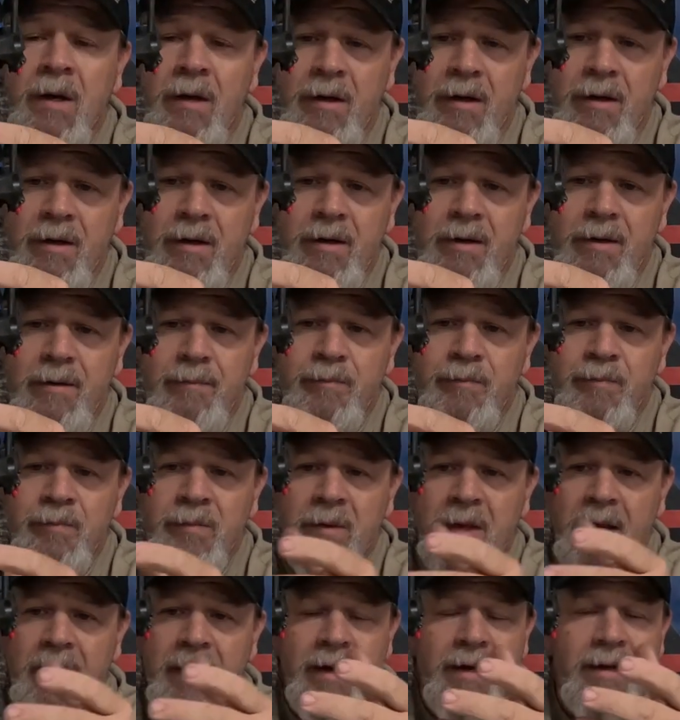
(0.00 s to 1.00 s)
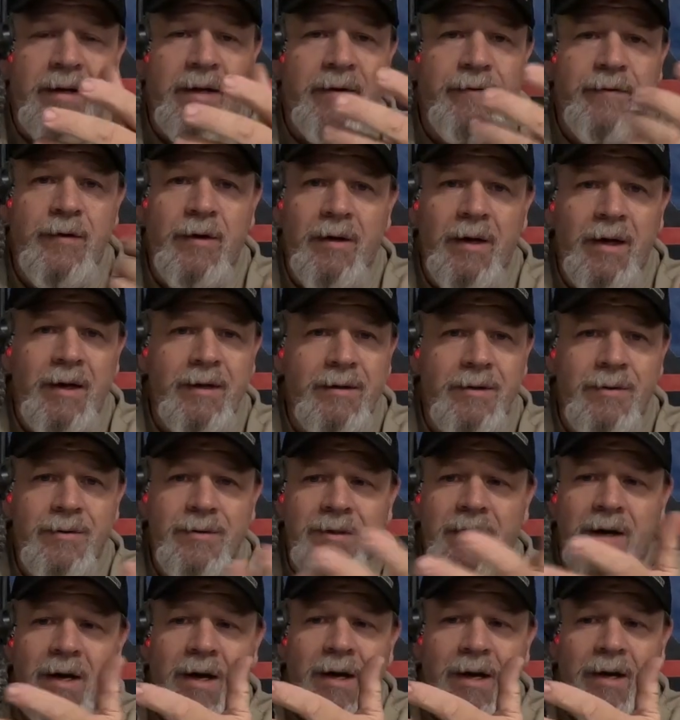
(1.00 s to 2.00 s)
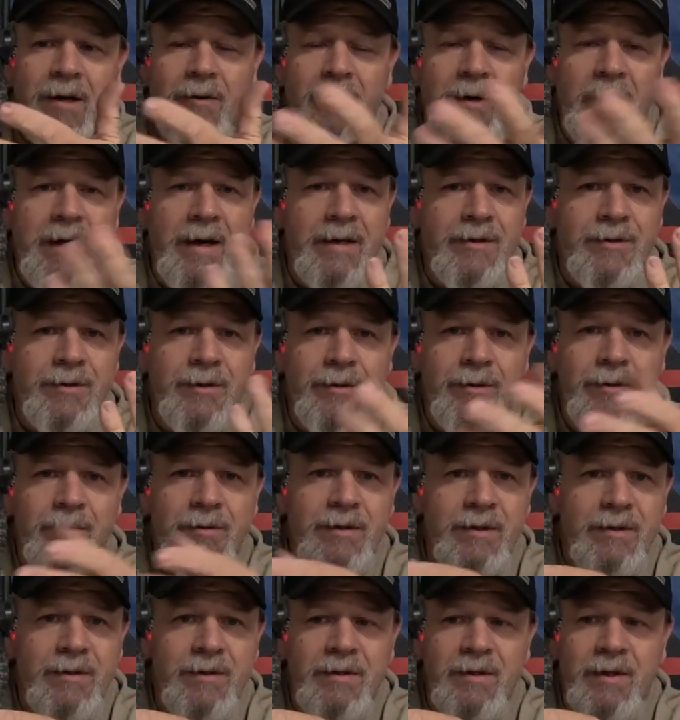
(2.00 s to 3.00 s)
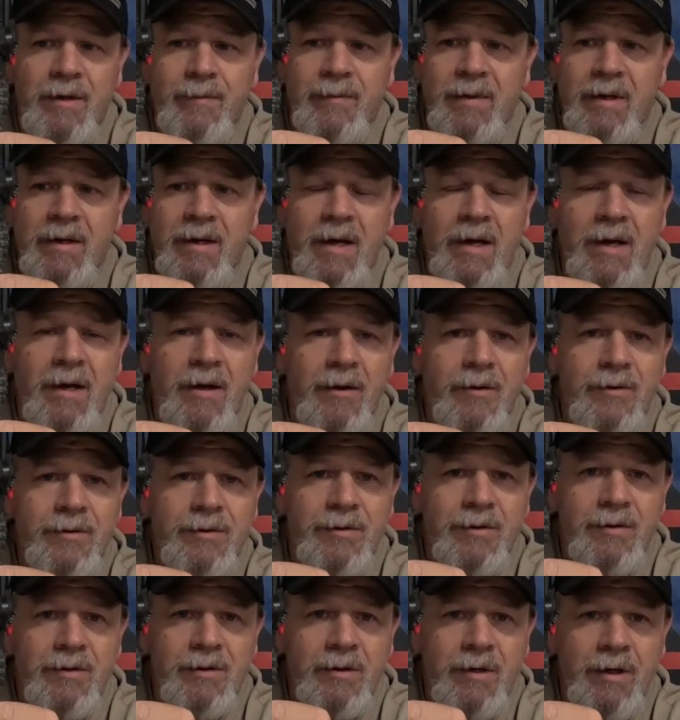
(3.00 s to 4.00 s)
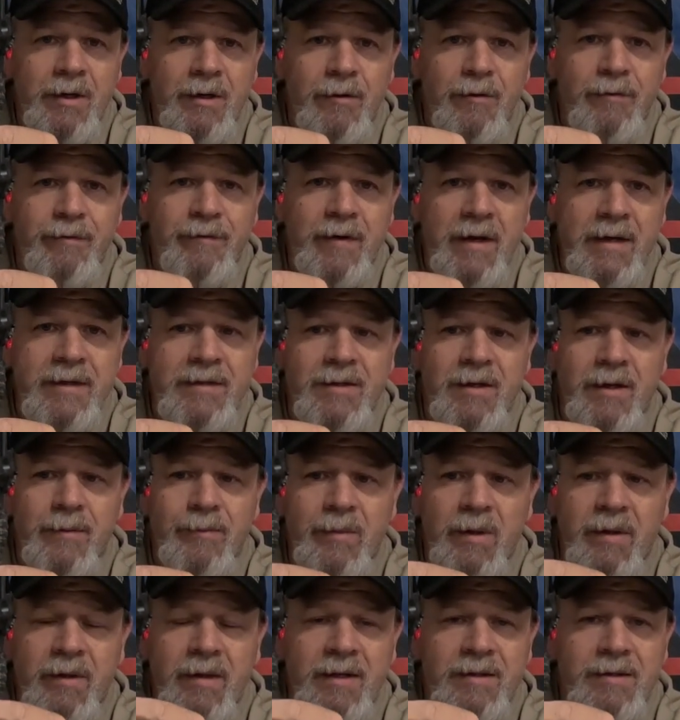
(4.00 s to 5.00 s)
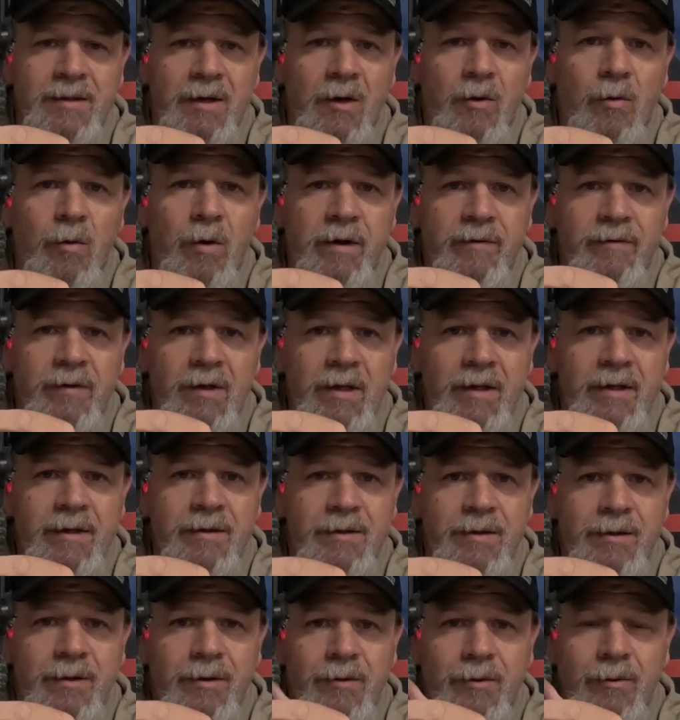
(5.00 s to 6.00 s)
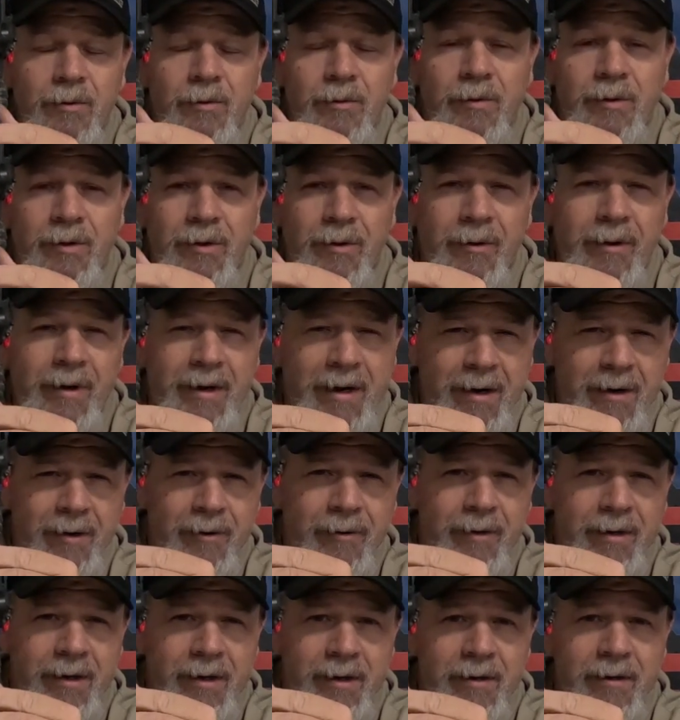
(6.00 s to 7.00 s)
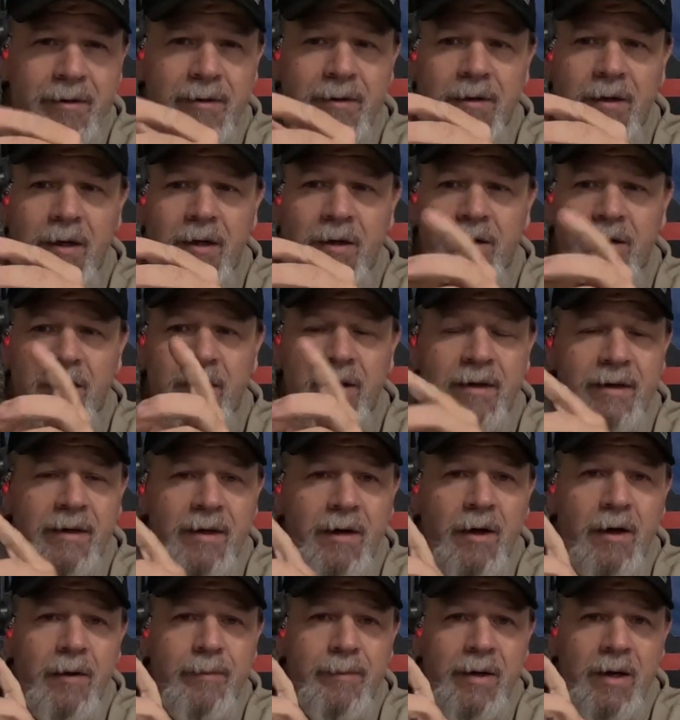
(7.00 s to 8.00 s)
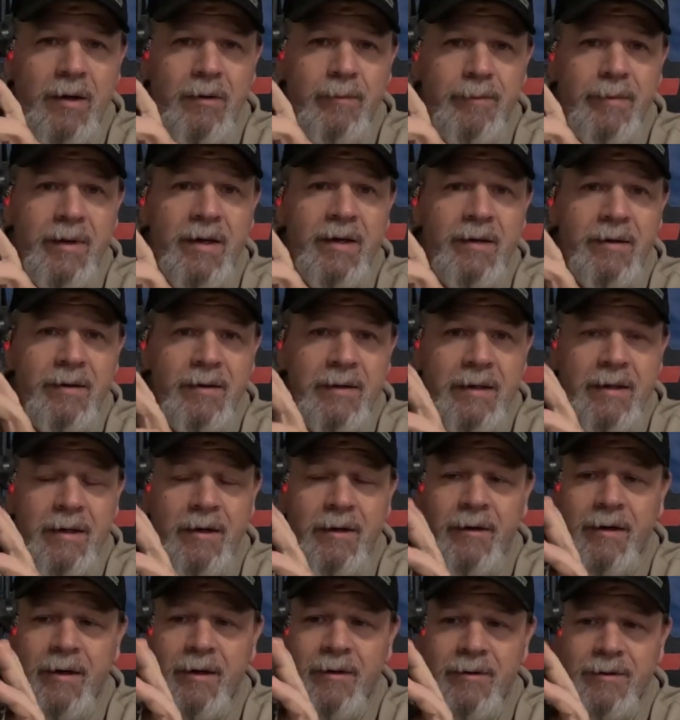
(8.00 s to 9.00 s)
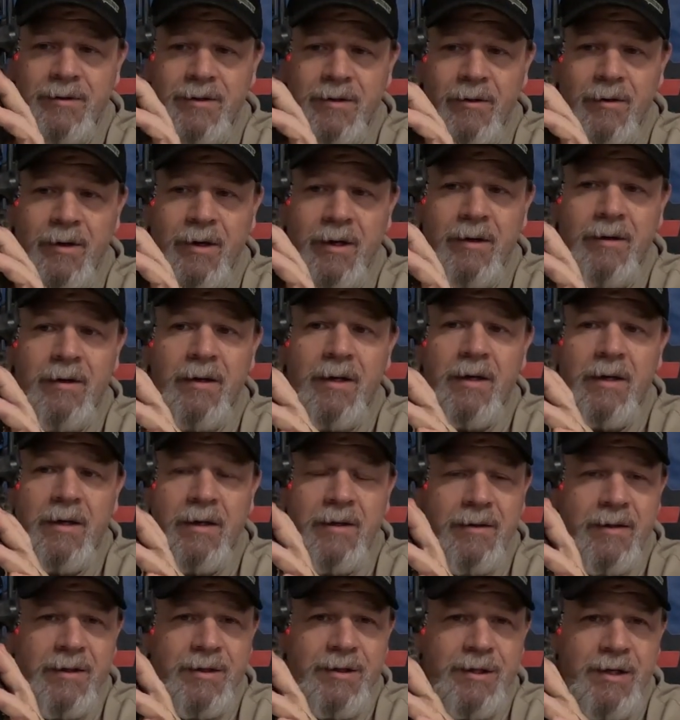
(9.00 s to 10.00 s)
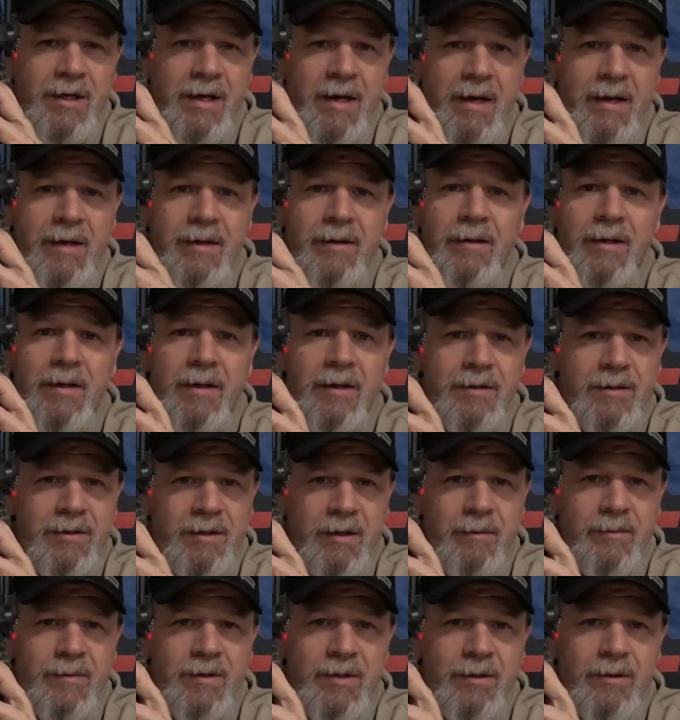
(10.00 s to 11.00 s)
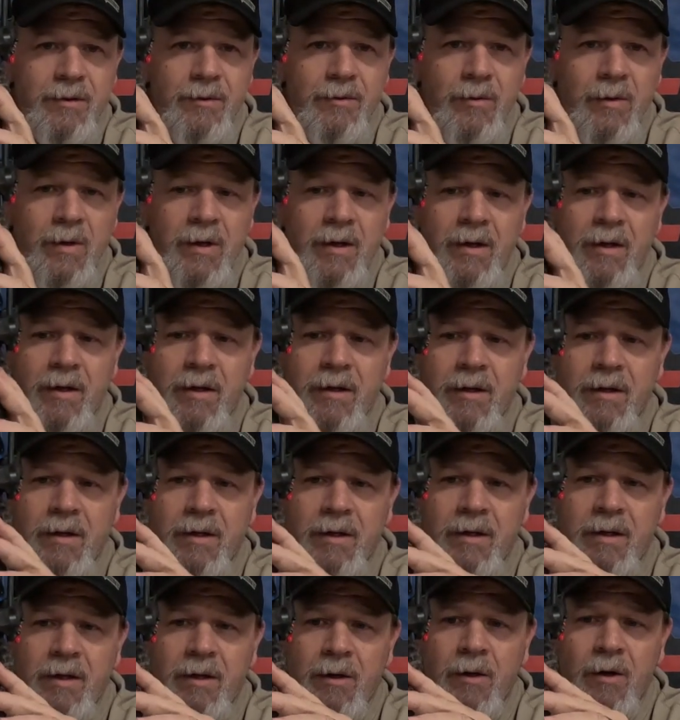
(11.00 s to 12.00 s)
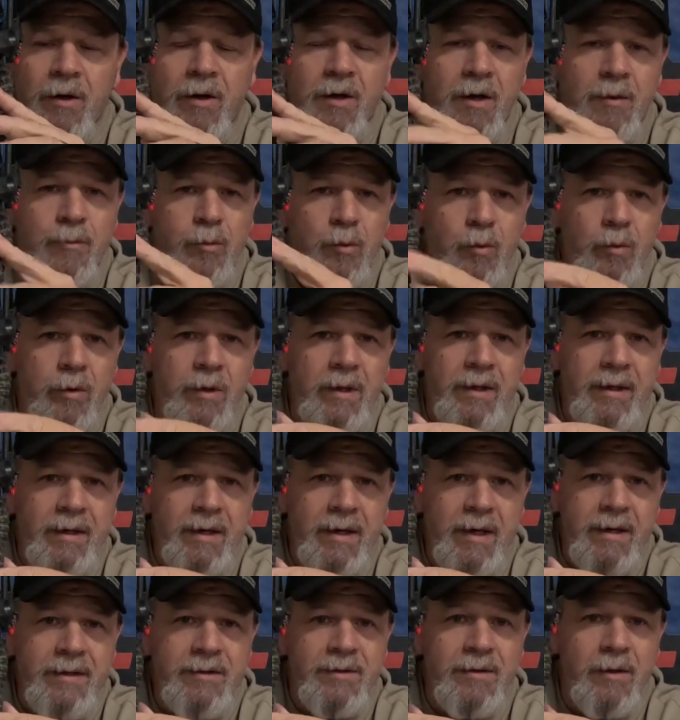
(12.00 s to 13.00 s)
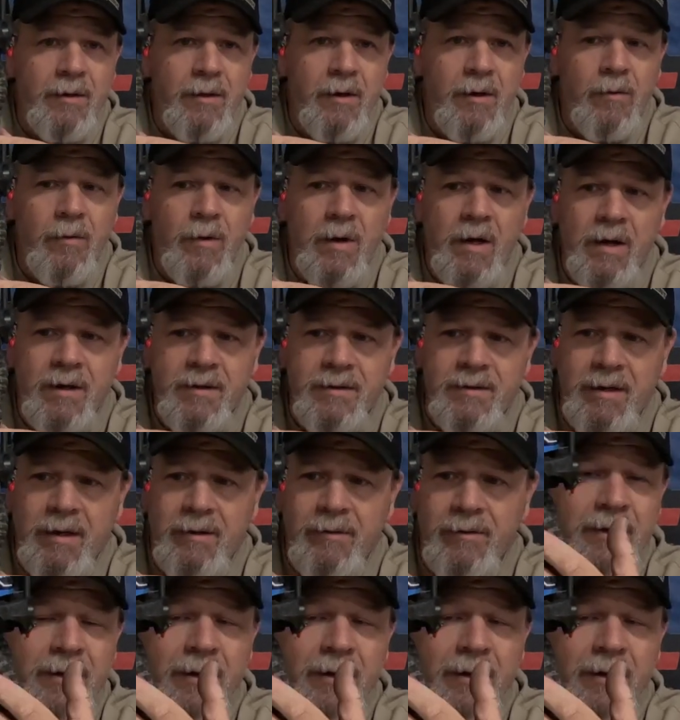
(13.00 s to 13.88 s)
And if you're not using Hyrax, you're using something else, you know, find something that's equivalent to your area in compound. But here in Arizona, the G8 seems to hook up really nice on our rocks out.